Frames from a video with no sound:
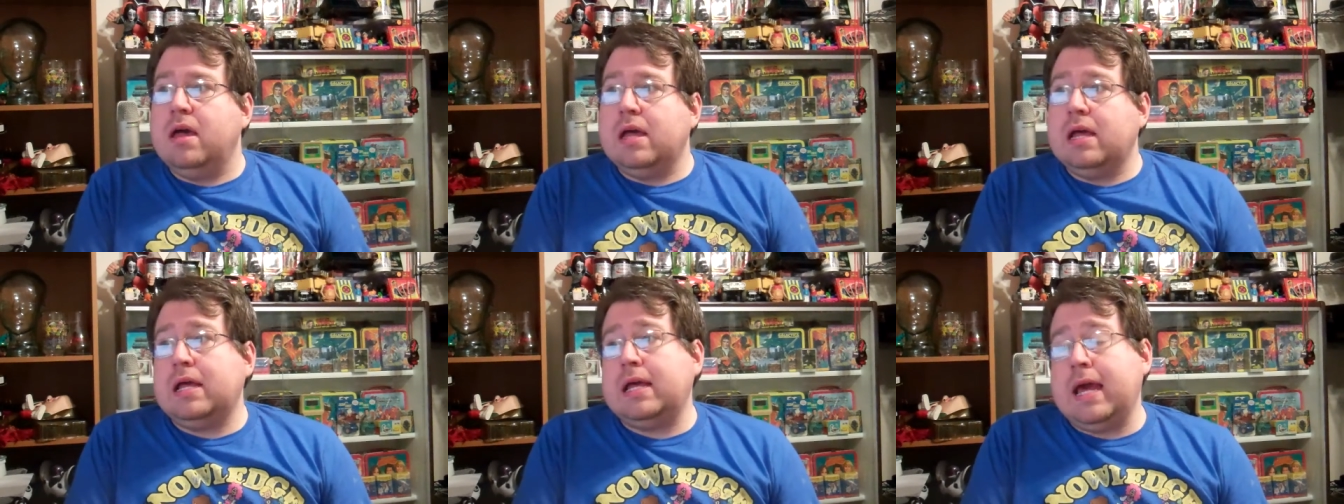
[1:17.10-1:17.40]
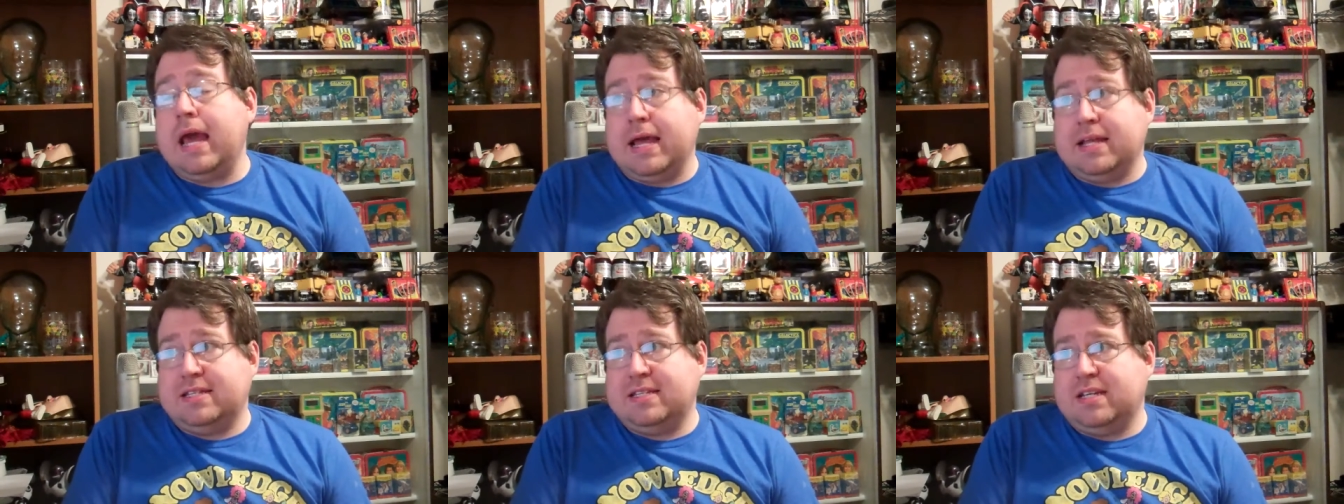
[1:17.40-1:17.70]

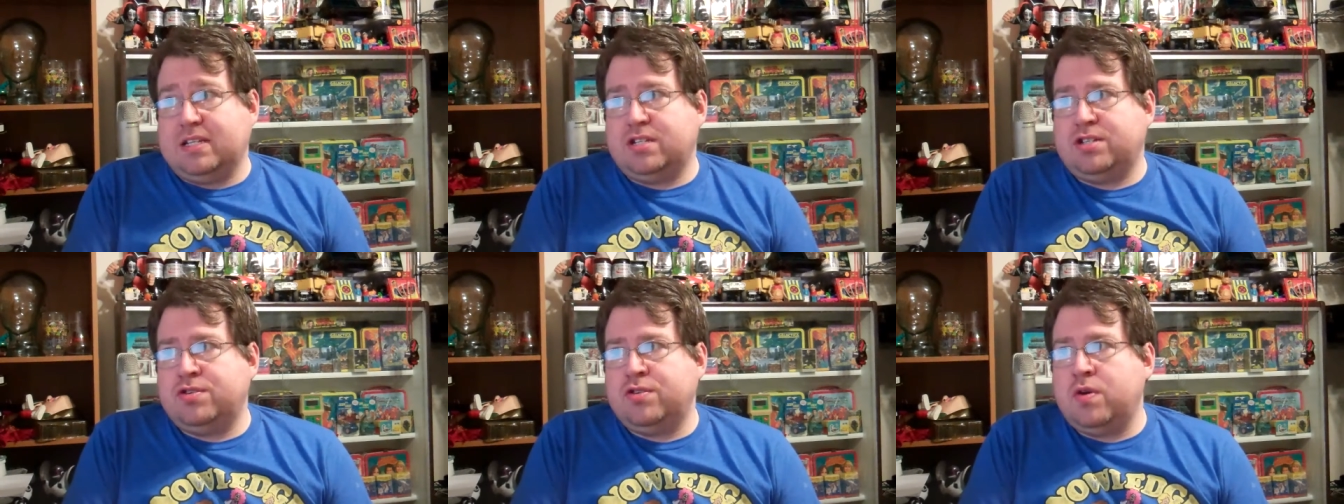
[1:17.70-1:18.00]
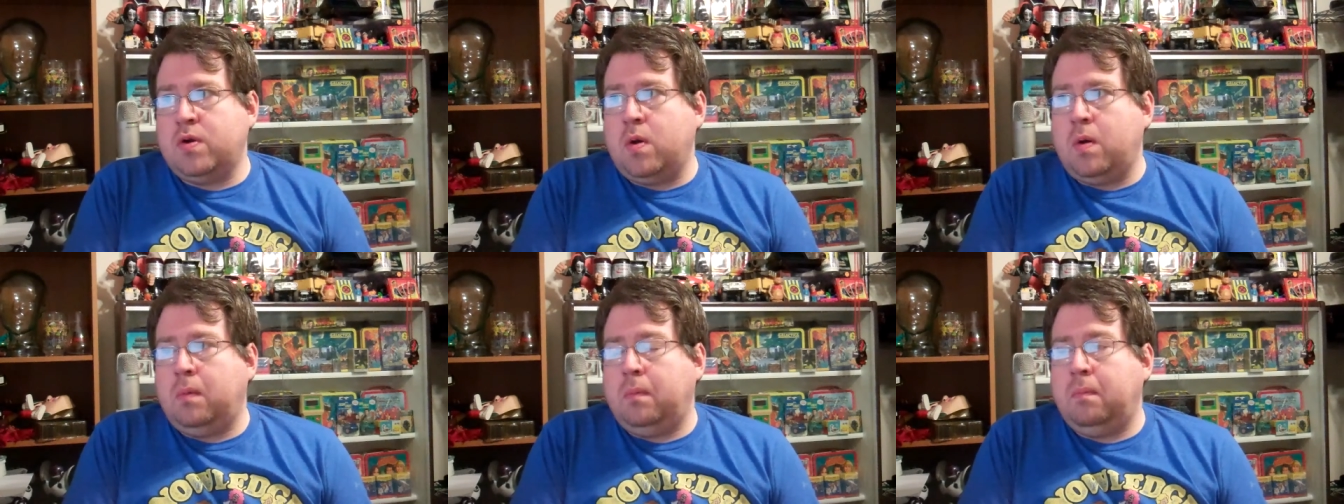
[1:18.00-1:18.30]
Yes, that's
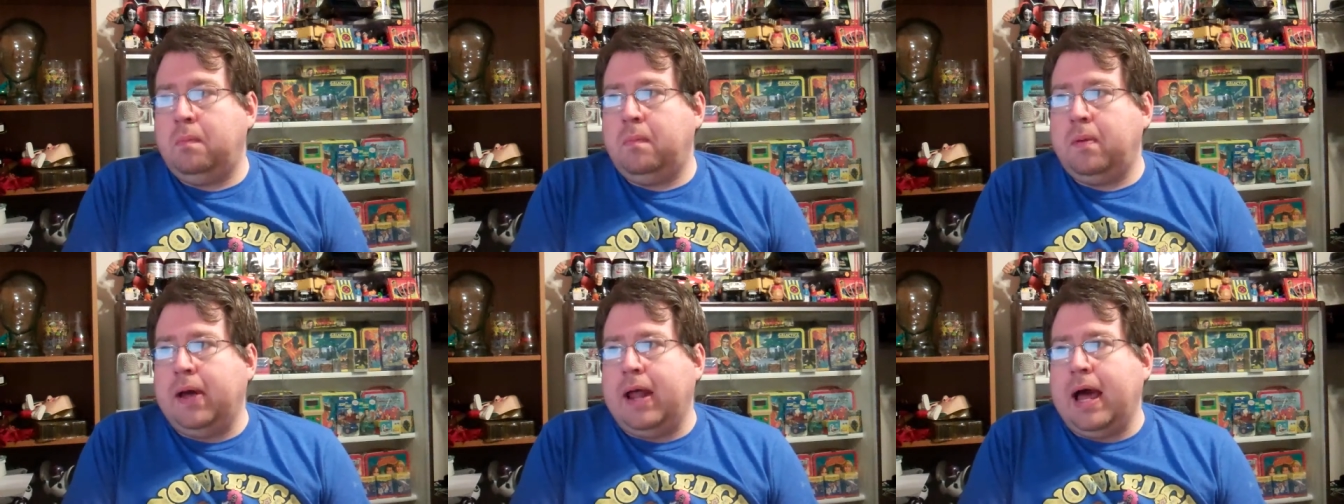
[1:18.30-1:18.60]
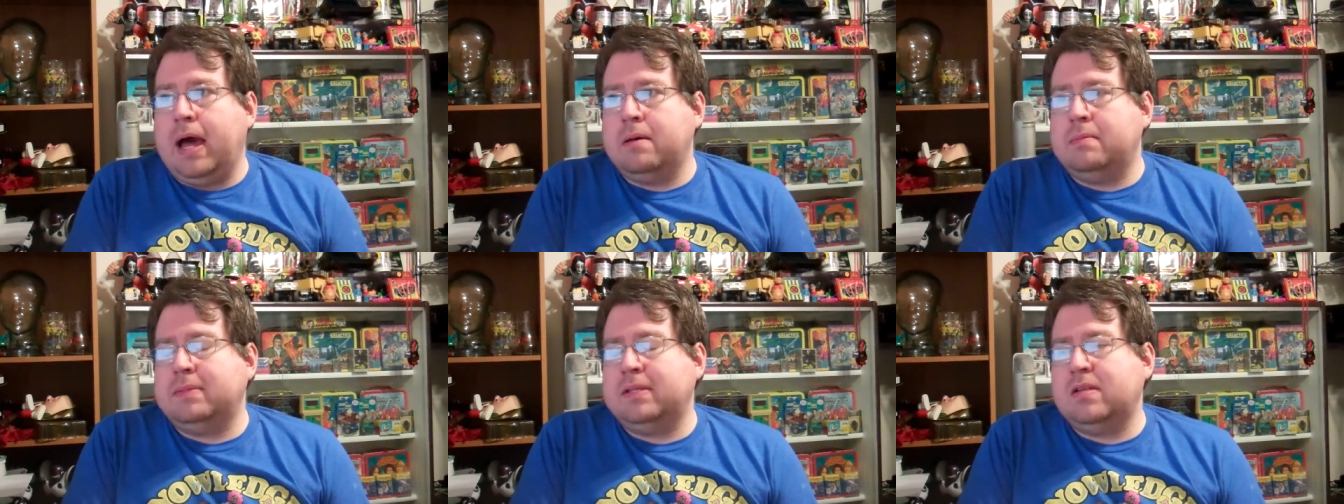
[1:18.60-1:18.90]
true, but
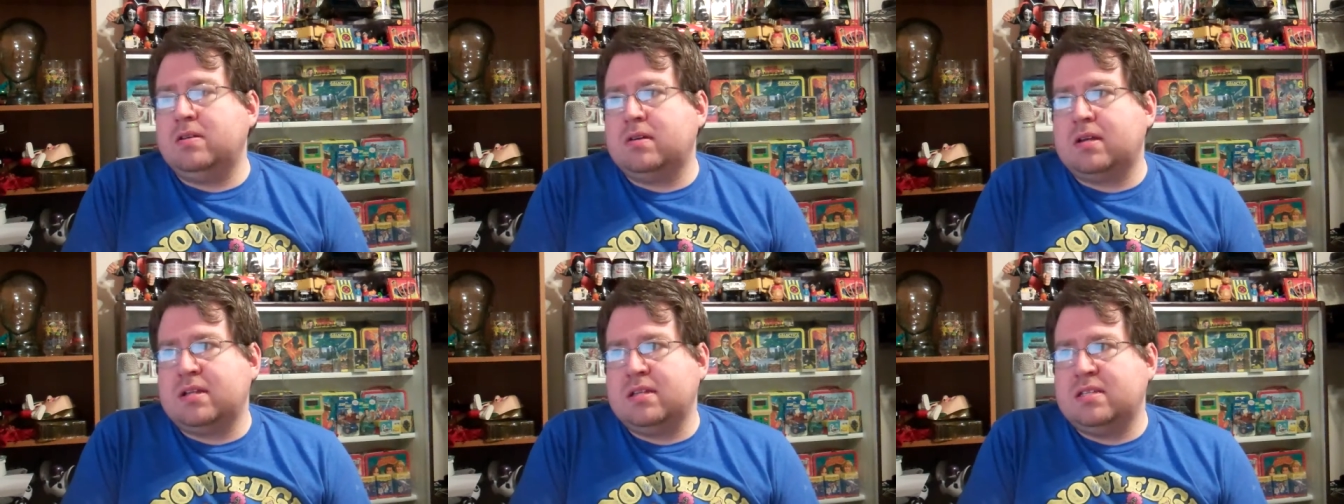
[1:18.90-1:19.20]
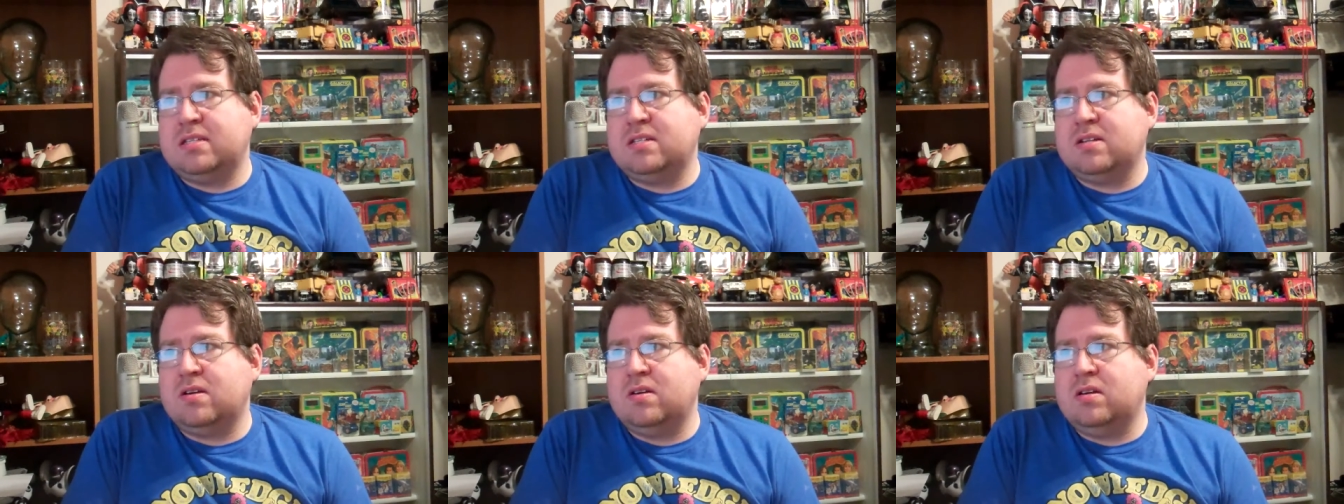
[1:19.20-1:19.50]
I'm a little
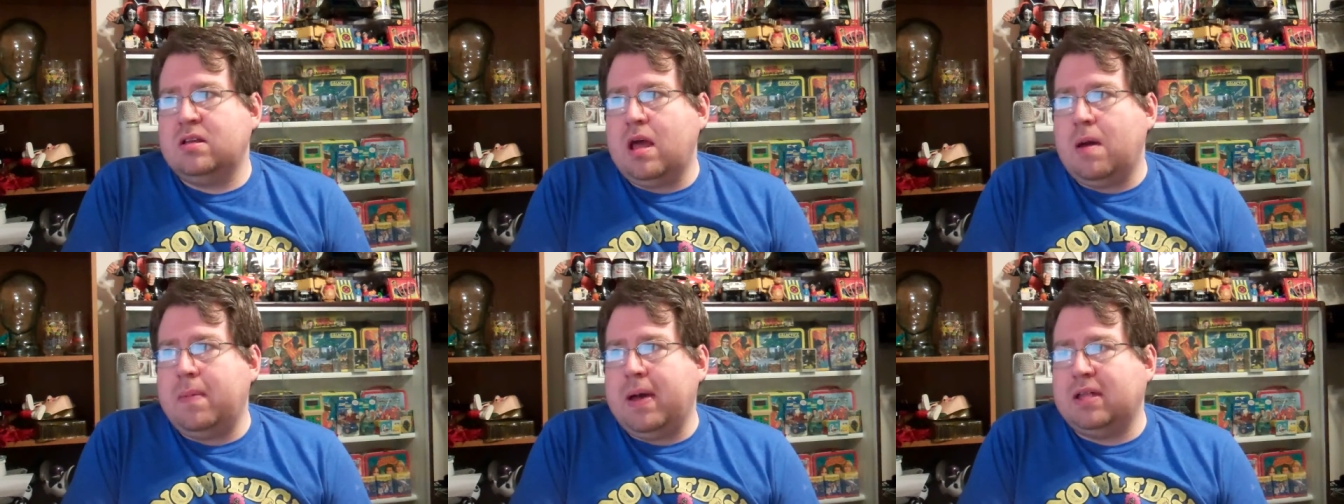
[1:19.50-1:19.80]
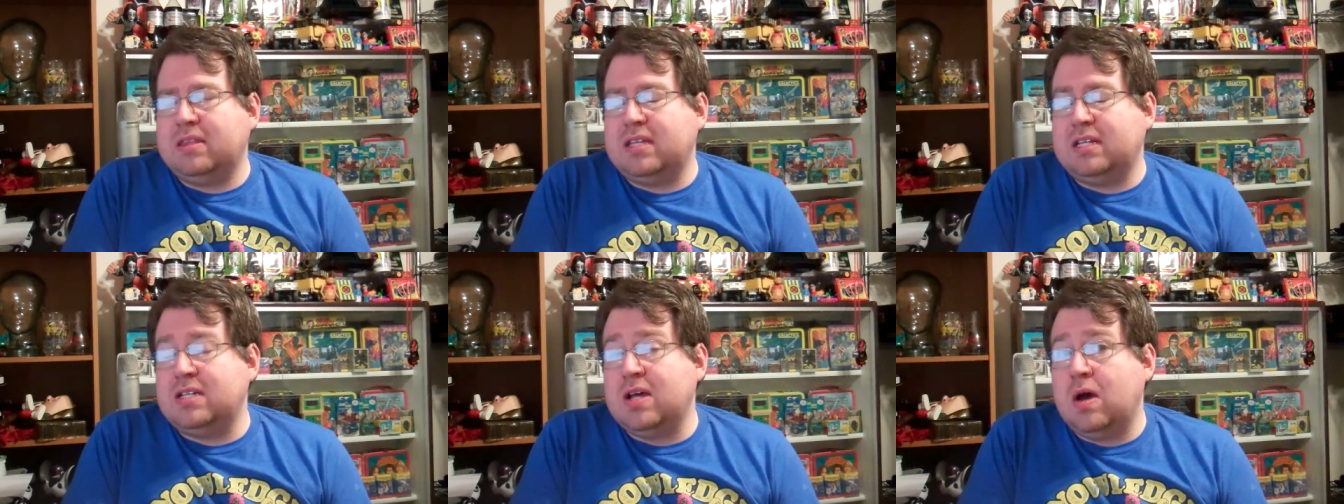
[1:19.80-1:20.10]
concerned
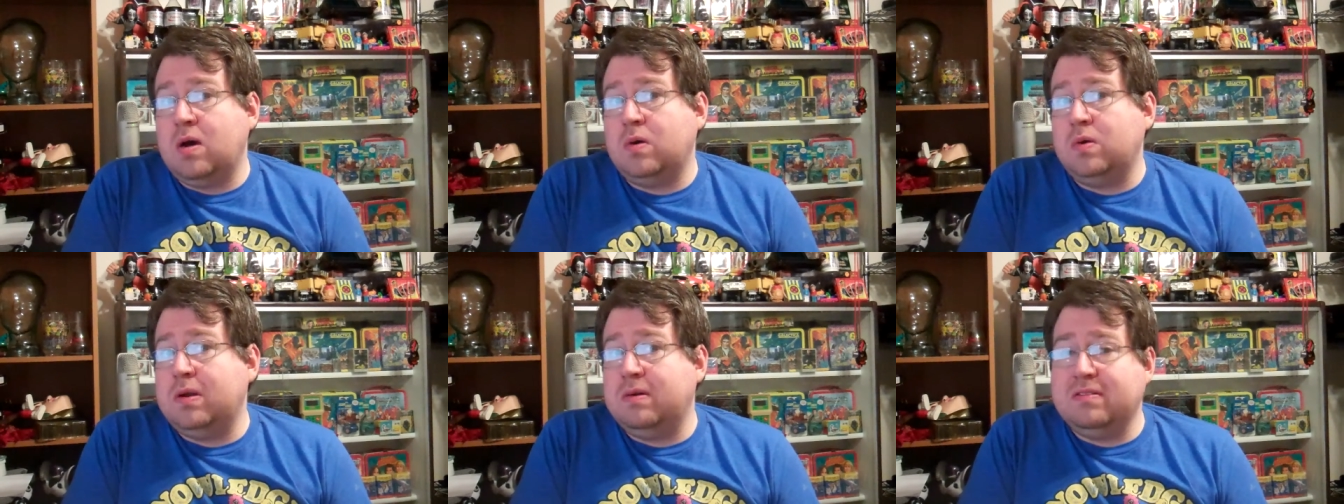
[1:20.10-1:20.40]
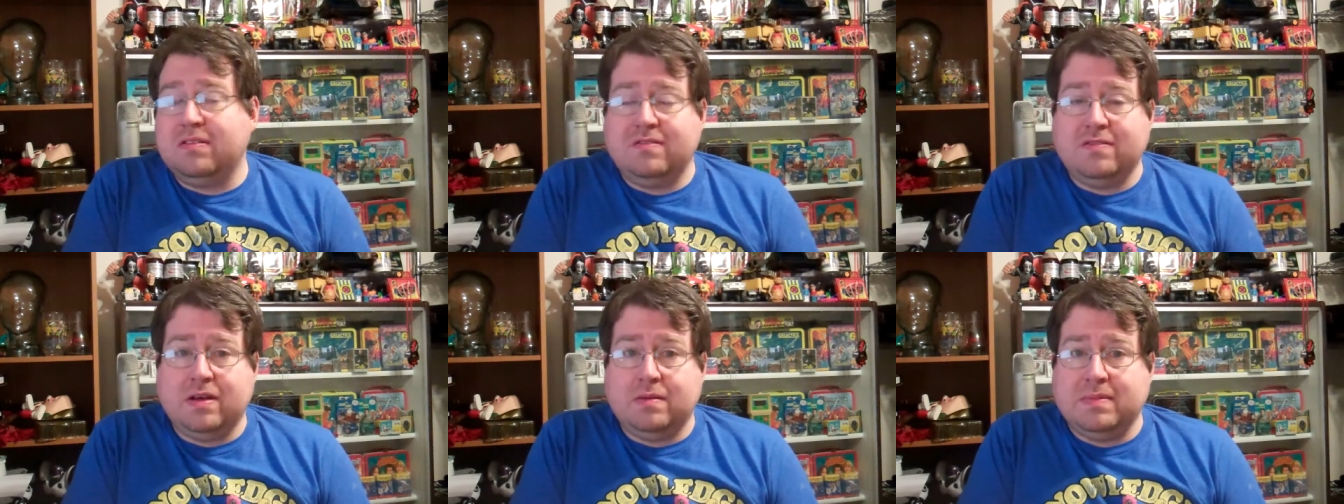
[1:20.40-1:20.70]
about the tone of
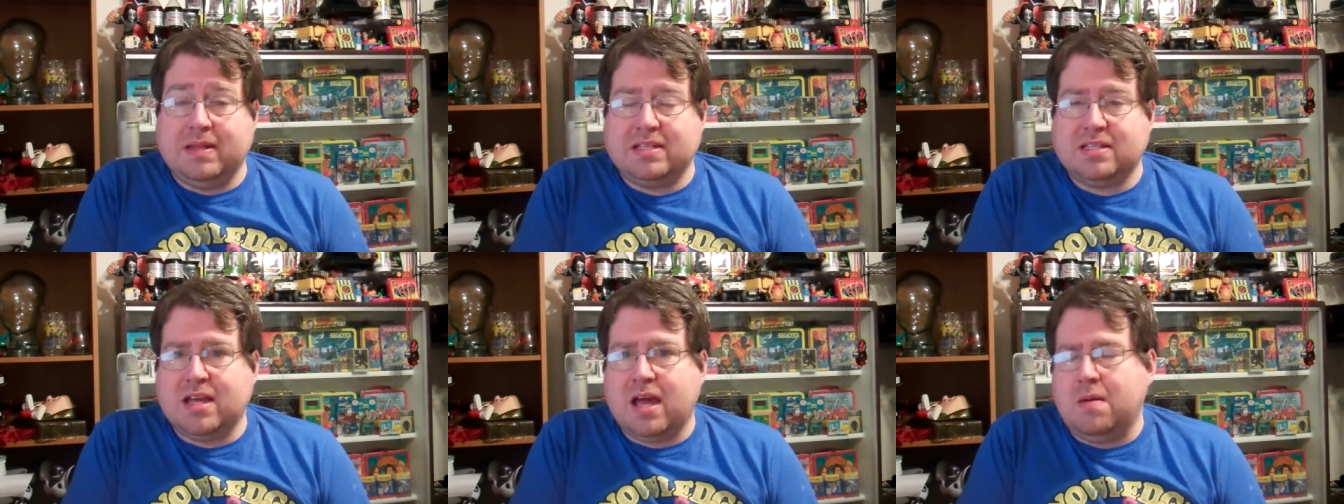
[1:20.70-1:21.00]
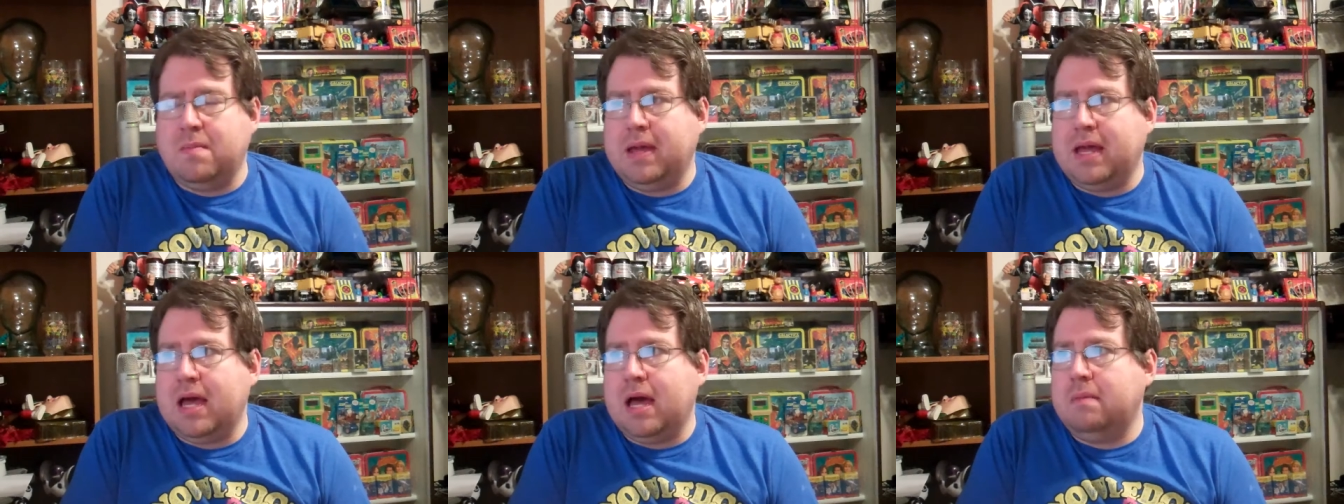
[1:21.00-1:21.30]
the film that's
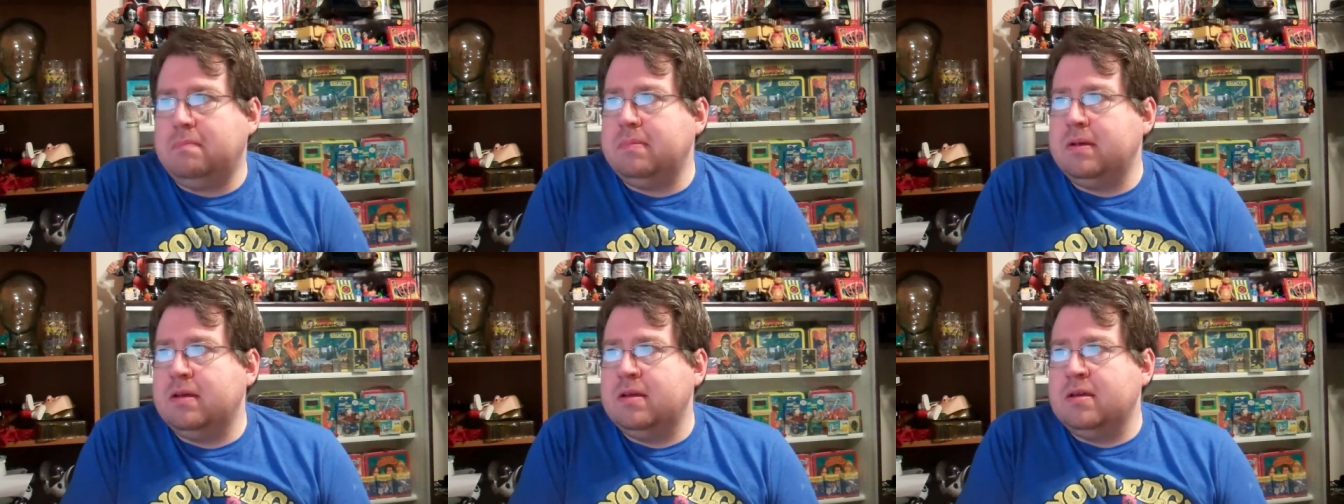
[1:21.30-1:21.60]
coming up.